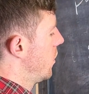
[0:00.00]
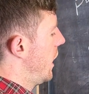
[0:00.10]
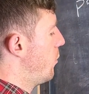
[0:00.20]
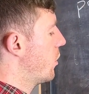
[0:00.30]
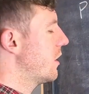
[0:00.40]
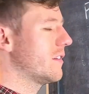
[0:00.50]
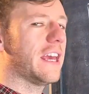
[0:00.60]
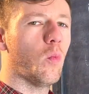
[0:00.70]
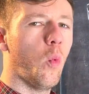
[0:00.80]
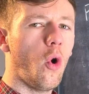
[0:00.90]
And we're going to
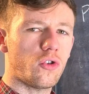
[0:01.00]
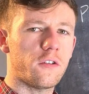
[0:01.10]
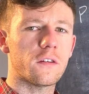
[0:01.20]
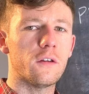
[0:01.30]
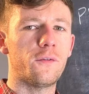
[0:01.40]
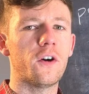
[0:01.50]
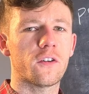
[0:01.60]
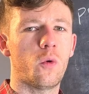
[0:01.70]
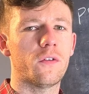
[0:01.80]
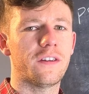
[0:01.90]
say, what does the
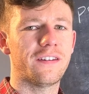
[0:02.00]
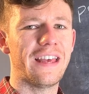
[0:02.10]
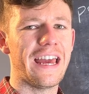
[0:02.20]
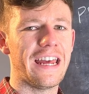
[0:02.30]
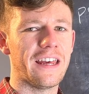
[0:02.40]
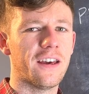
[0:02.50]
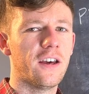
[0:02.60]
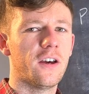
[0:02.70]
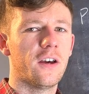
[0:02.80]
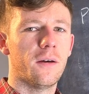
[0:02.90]
verse want to say
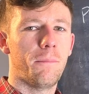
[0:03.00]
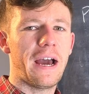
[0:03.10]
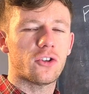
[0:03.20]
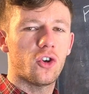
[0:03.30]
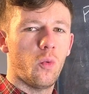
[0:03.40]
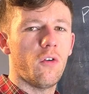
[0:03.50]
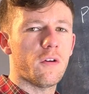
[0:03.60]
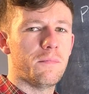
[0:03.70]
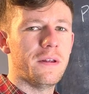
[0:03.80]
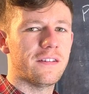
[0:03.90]
back to what
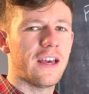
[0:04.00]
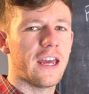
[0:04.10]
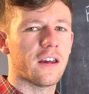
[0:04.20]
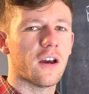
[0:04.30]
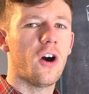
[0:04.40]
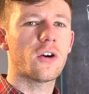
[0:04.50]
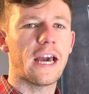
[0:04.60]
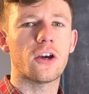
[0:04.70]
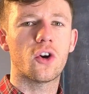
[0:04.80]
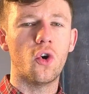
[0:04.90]
we've been saying?
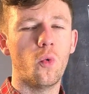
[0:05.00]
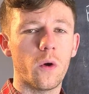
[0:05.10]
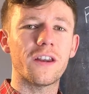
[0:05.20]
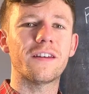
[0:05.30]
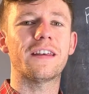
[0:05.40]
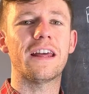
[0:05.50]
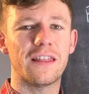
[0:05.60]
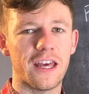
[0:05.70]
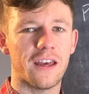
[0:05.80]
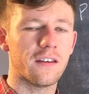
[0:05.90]
Okay, cool, we're going to say
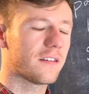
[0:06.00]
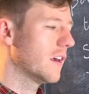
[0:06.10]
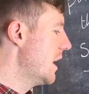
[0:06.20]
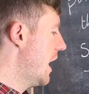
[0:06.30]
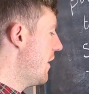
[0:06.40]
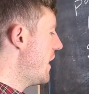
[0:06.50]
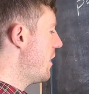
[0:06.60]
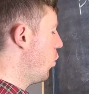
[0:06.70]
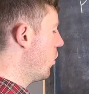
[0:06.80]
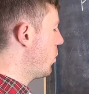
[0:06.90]
this. And
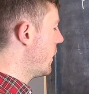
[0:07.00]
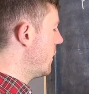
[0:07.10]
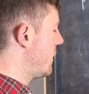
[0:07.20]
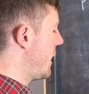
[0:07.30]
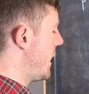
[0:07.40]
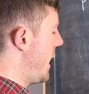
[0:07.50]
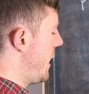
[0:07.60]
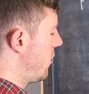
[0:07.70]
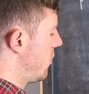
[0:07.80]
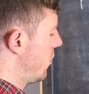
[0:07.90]
then what are we going to say
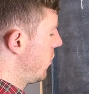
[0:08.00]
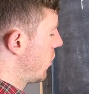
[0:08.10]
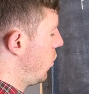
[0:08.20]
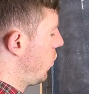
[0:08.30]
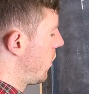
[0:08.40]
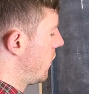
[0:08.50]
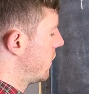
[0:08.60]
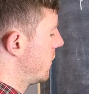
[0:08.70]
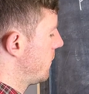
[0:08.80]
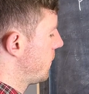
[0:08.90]
in the chorus?